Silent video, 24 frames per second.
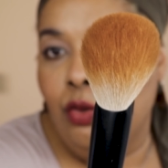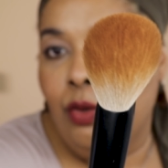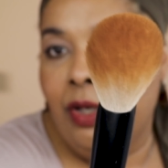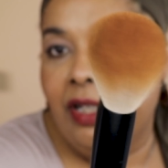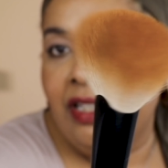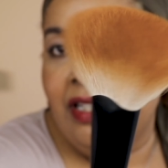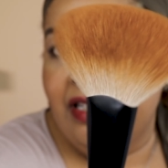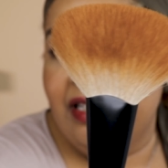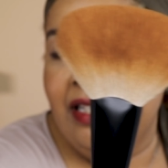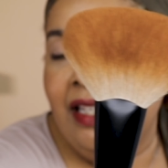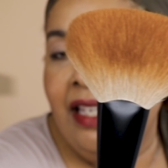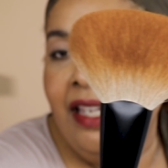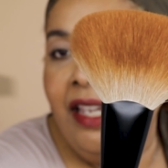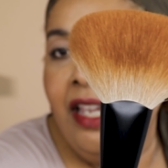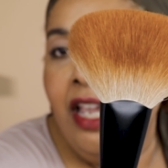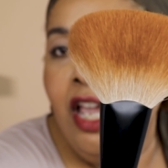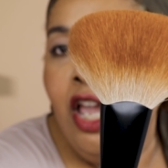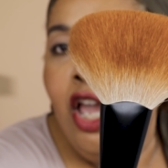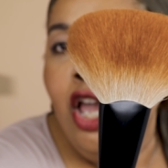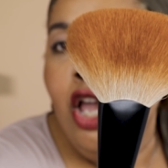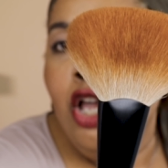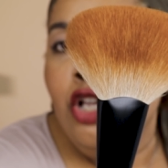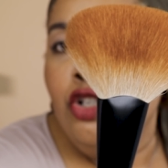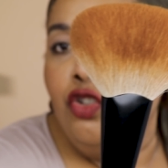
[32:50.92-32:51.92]
USD.
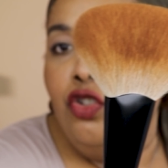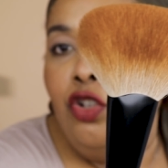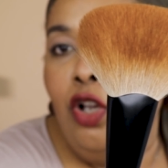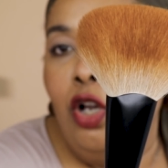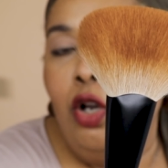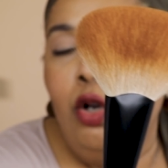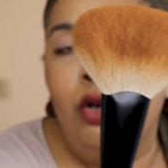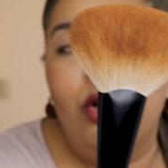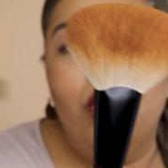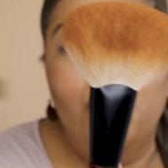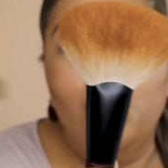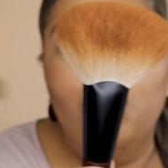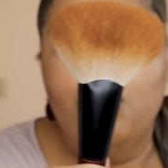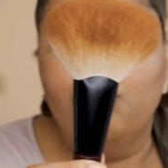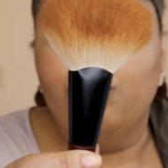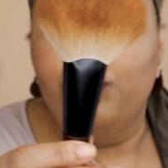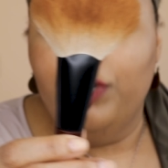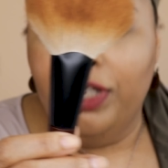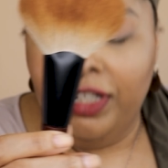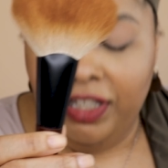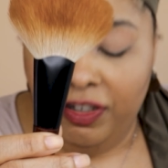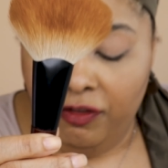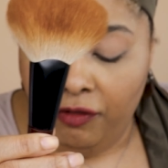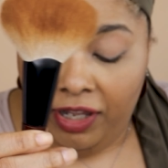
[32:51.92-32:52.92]
So
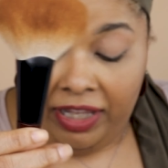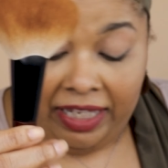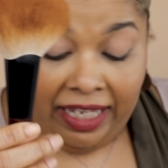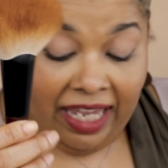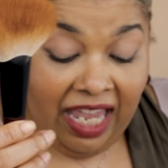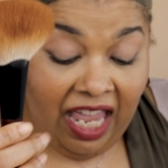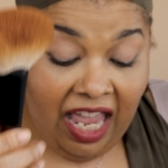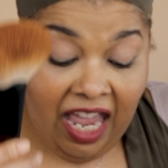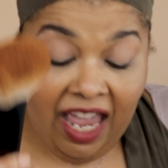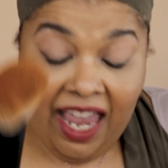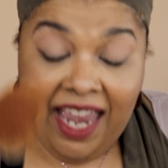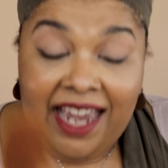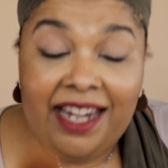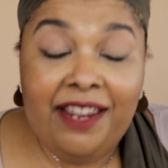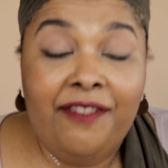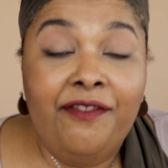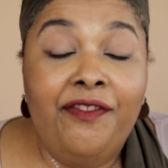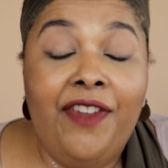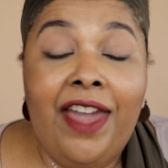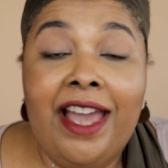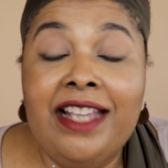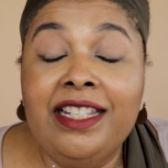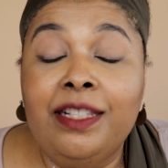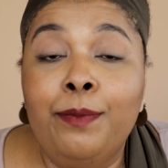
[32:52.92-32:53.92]
really, really an
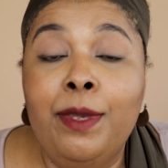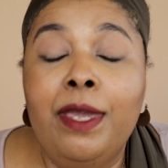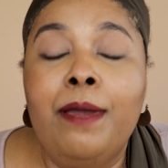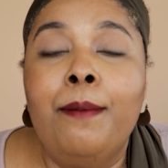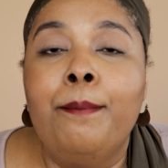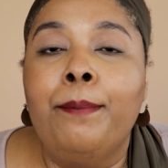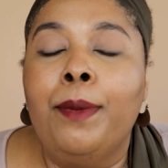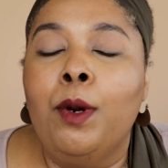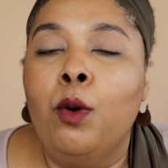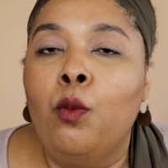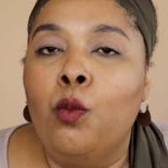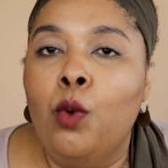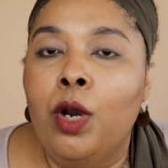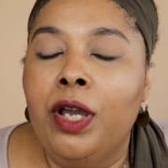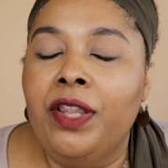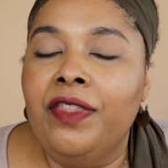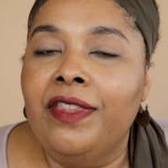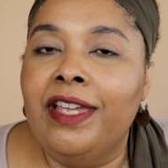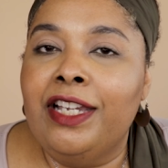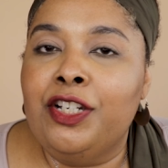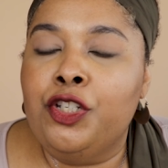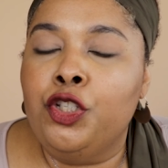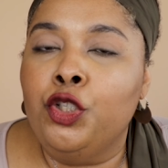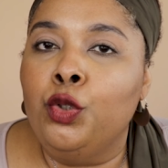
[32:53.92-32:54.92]
investment, but one
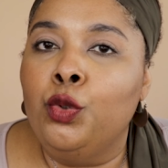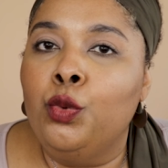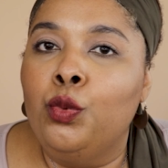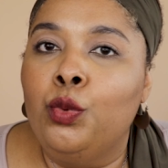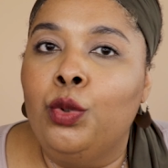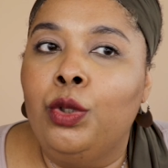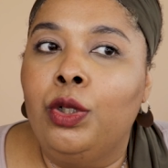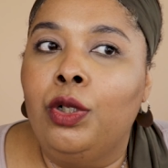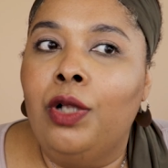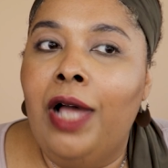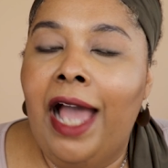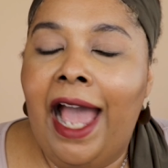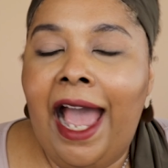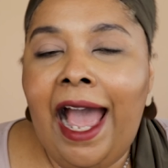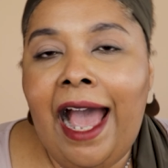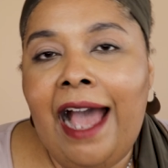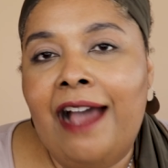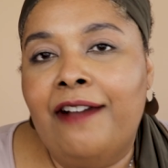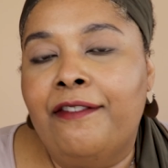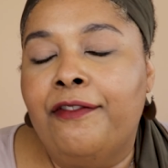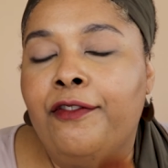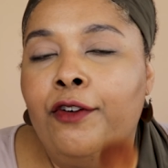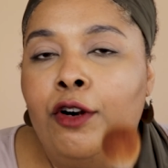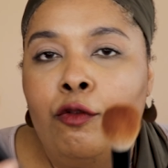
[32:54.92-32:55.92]
that you will
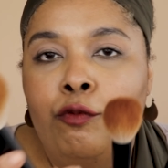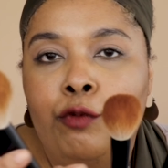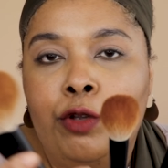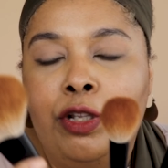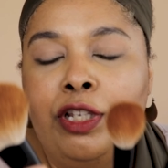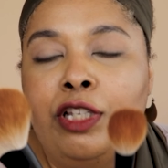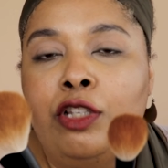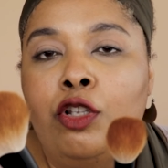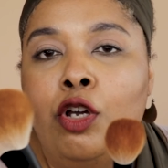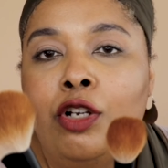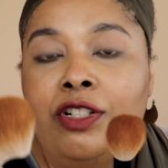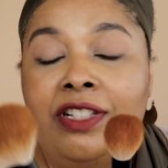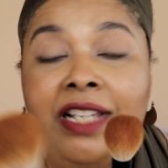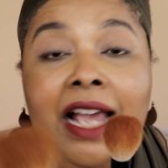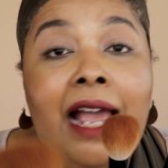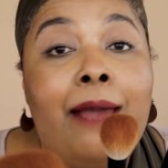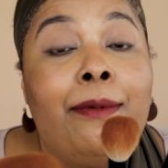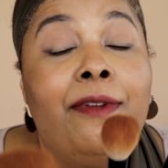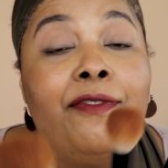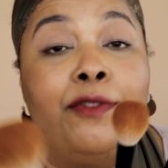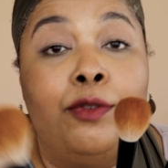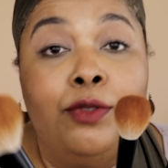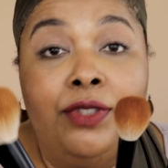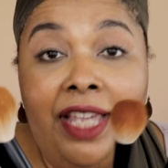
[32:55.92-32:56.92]
have for a really long time.
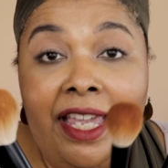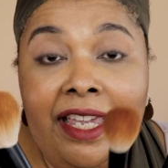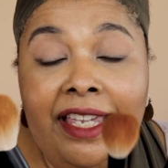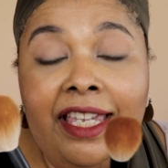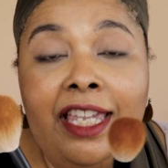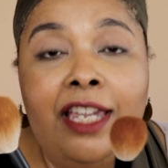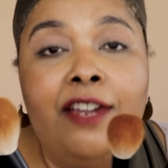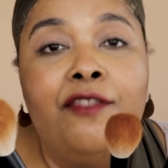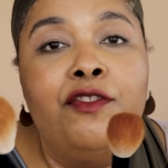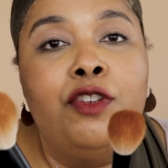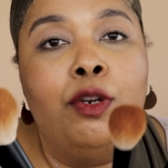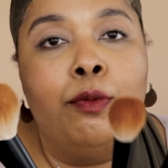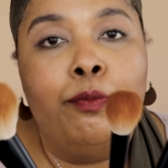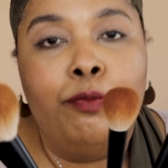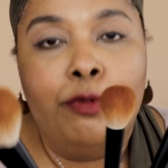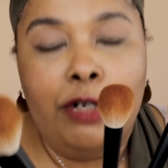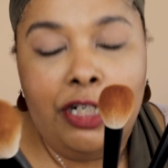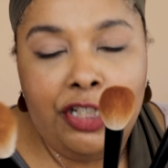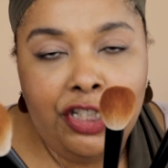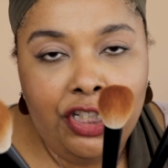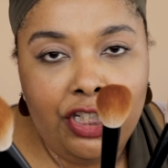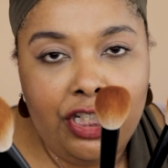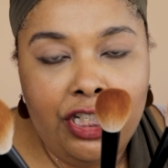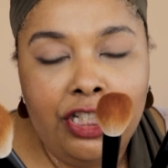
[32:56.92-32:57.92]
If you take care of your
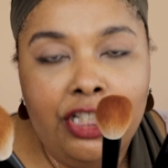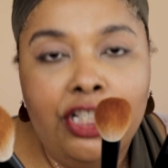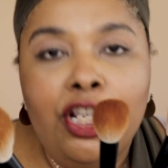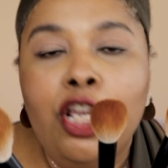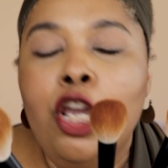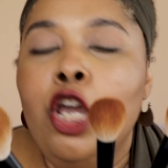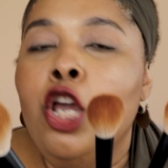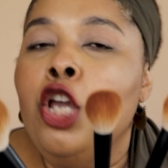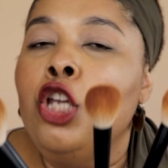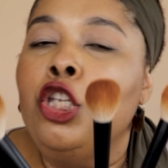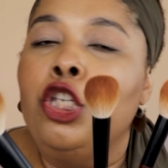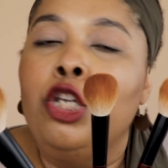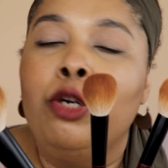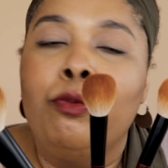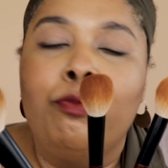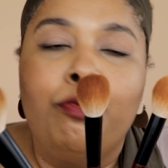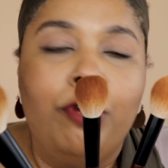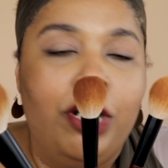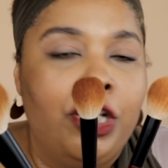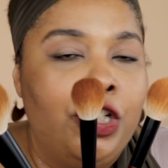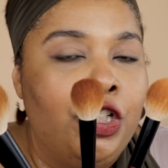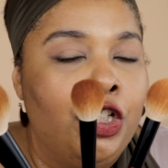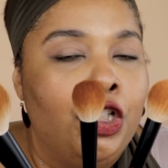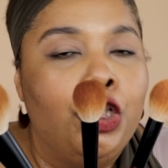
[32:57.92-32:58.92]
brushes,
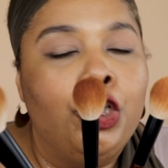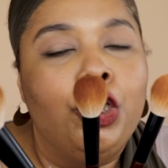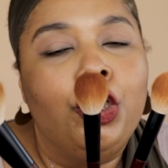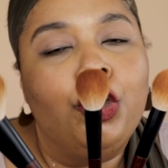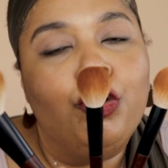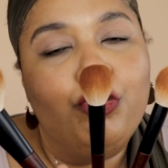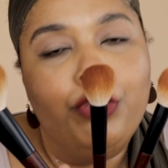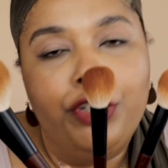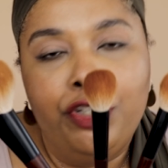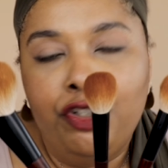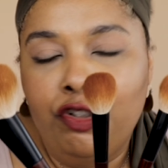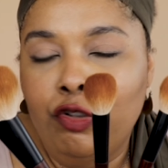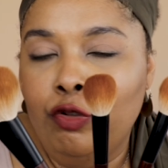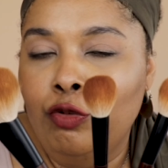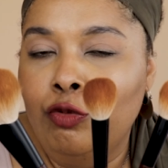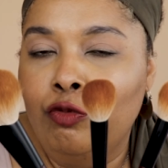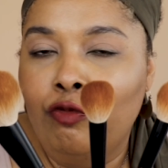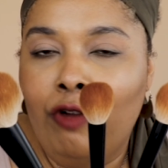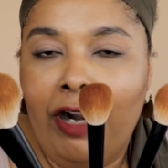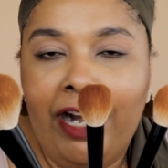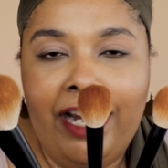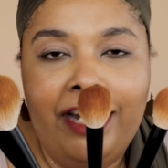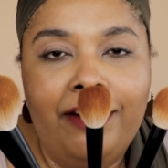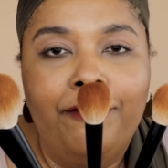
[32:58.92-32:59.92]
should treat you
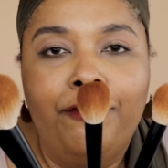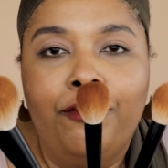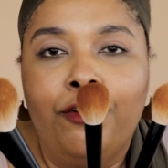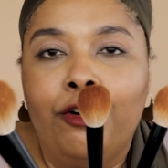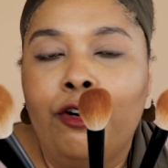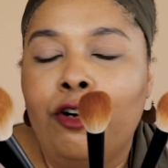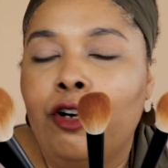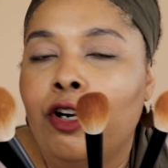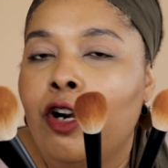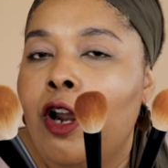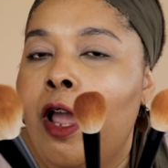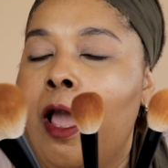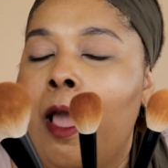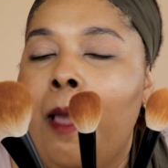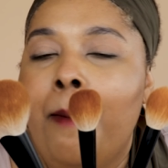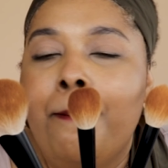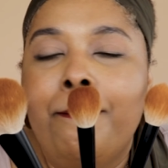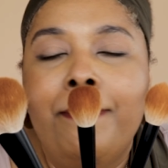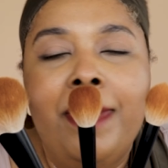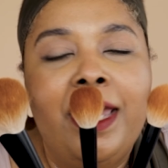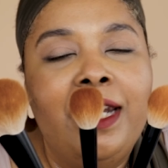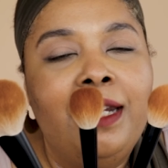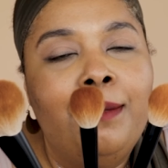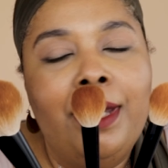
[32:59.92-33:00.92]
right for
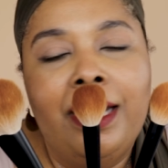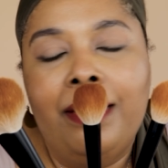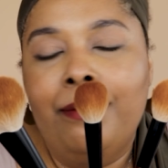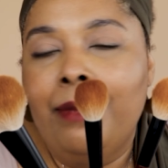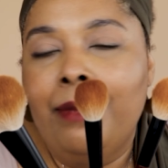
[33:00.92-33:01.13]
many